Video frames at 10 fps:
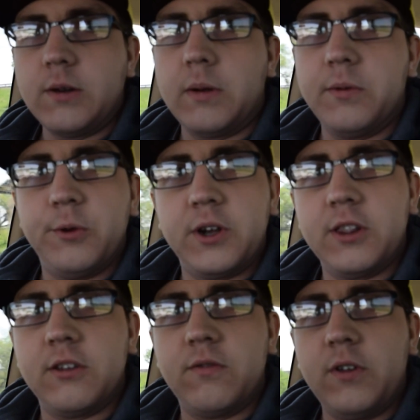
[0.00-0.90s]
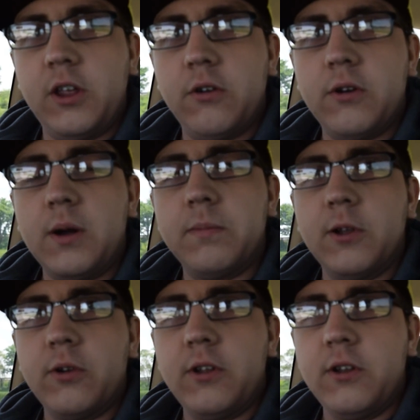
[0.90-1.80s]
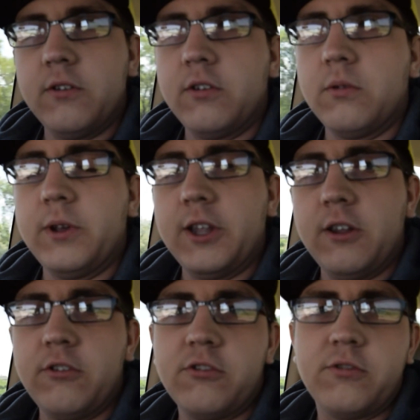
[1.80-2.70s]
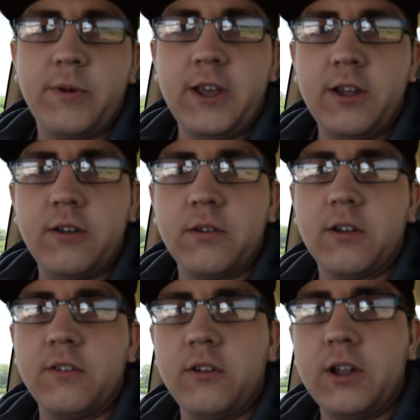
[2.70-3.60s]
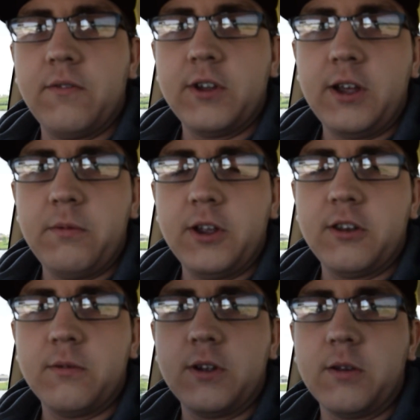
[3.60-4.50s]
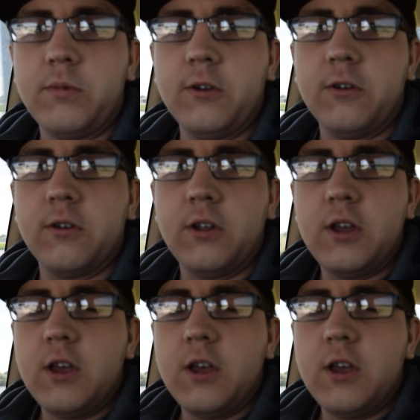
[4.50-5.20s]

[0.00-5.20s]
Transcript: probably won't get this video uploaded until we get into Japan, because then I'll have time to get to my computer.